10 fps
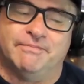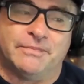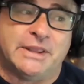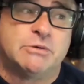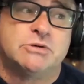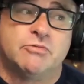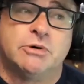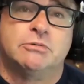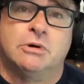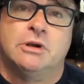And that was a
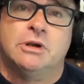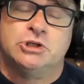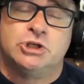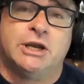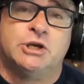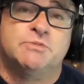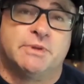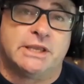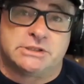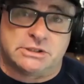real change, but
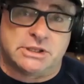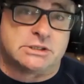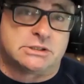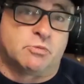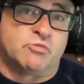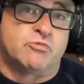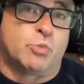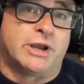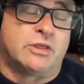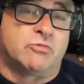that's
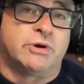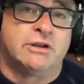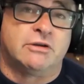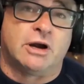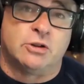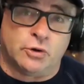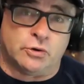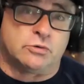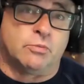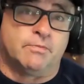where the I
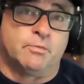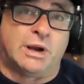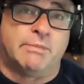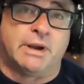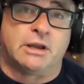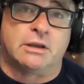learned way back